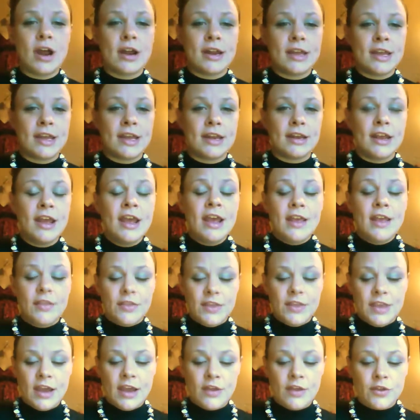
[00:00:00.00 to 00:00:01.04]
on it.
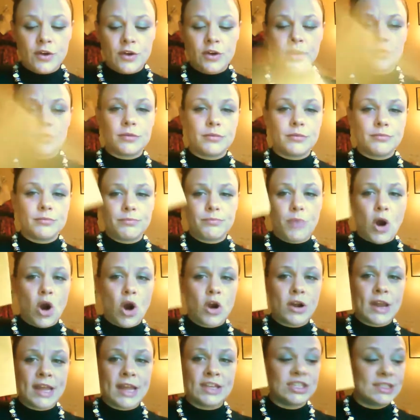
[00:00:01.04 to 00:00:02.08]
The other
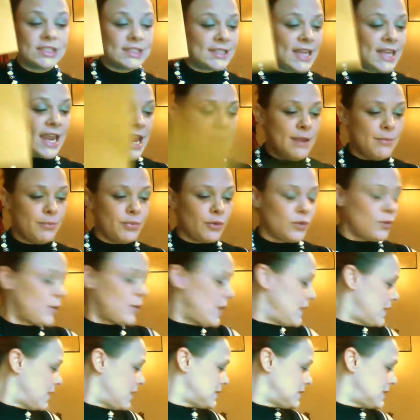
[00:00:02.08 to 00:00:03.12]
part I just tape
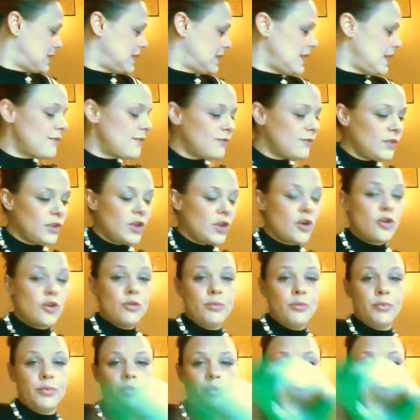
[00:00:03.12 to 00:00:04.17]
right onto the envelope.
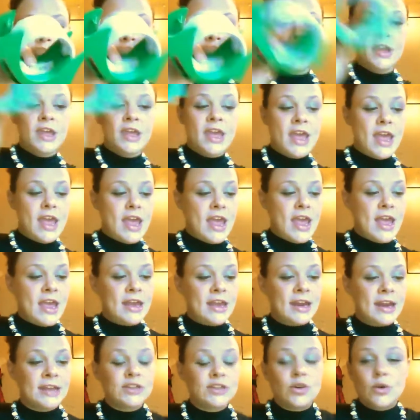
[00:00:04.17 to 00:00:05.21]

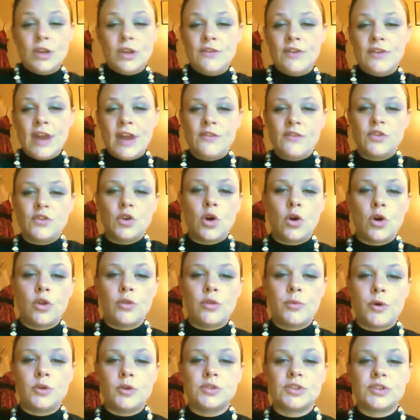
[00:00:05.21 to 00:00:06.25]
And I don't even have to go to
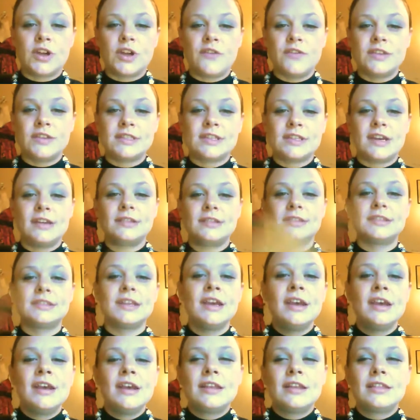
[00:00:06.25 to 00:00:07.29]
the post office because
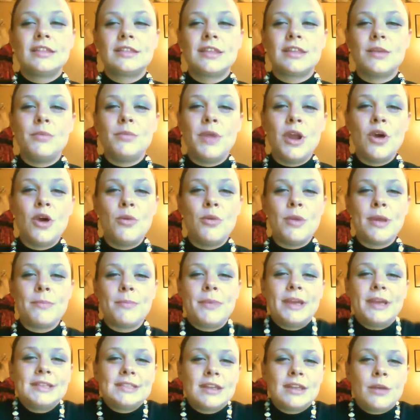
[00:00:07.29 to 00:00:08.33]
the mailman
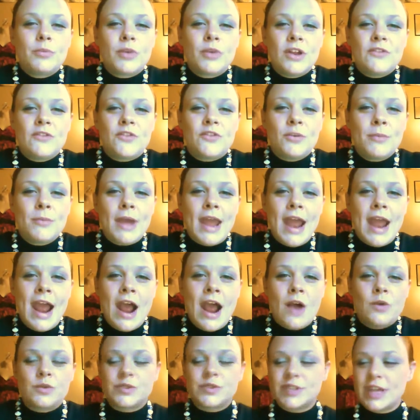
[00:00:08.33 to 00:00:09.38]
picks it up right from my
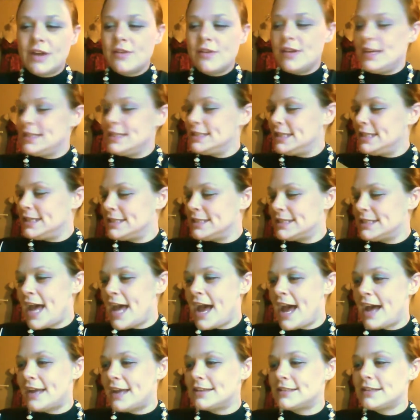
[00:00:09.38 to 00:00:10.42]
house. How easy is
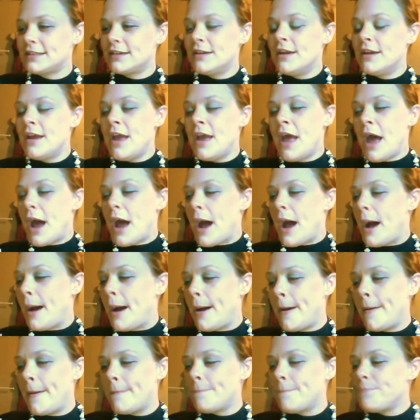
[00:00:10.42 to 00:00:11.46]
that?
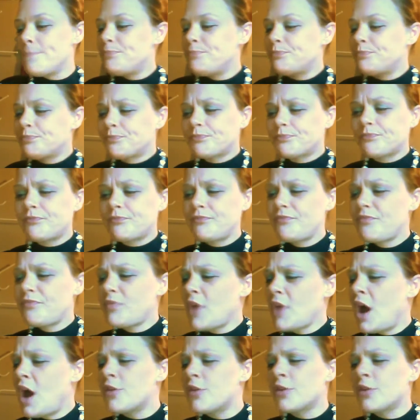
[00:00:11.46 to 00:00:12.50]

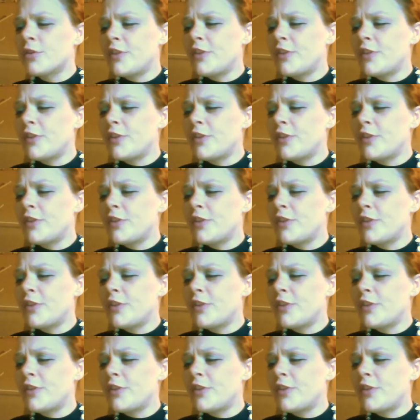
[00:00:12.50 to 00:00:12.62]
Other